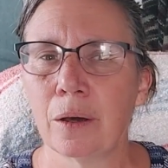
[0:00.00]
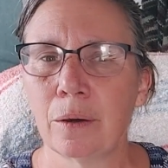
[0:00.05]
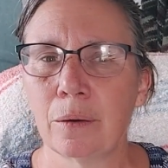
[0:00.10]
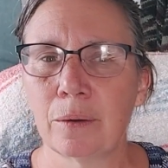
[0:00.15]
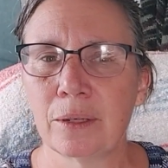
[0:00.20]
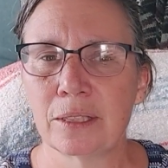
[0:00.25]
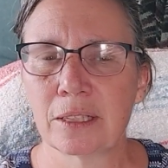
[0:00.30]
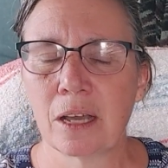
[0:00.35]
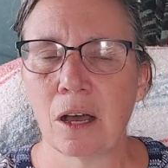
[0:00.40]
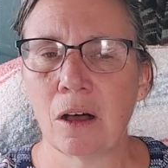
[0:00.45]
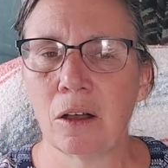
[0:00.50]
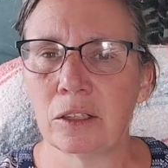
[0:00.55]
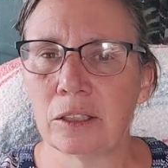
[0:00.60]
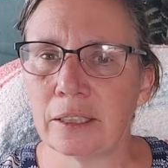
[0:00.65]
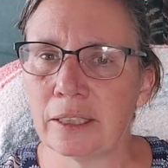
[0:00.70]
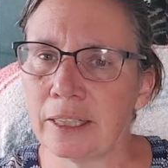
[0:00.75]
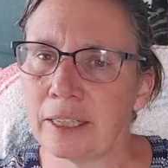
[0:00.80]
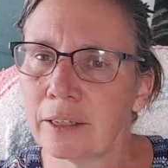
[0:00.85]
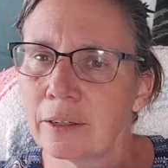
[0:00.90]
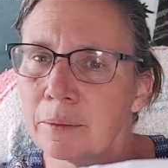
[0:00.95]
what's called a
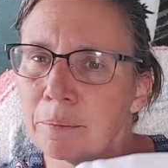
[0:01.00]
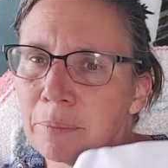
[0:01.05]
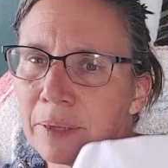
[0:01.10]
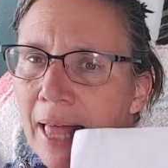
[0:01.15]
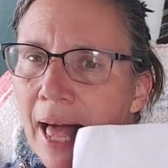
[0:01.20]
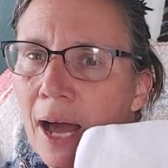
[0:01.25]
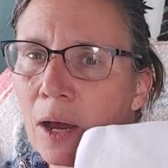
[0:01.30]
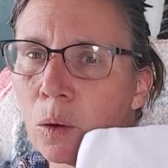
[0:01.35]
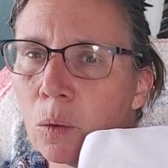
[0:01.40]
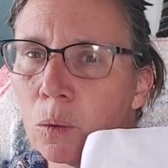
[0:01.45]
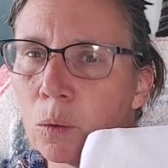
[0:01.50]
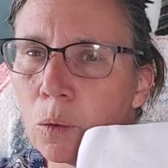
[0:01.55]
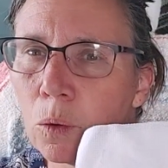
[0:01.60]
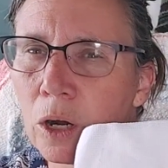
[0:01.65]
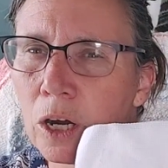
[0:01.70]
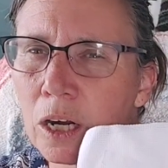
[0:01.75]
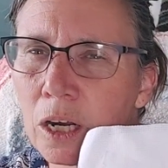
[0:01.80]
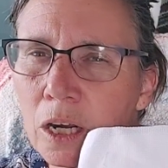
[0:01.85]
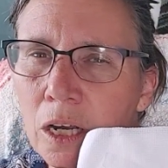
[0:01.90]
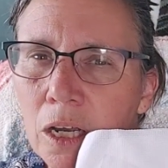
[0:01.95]
year in black
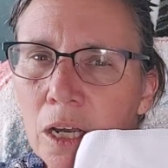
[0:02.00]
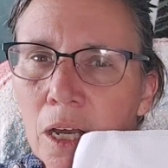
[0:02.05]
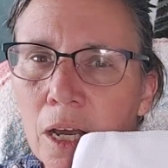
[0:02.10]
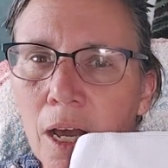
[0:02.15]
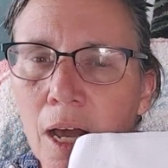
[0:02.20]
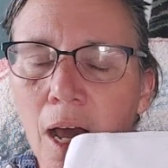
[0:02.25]
work.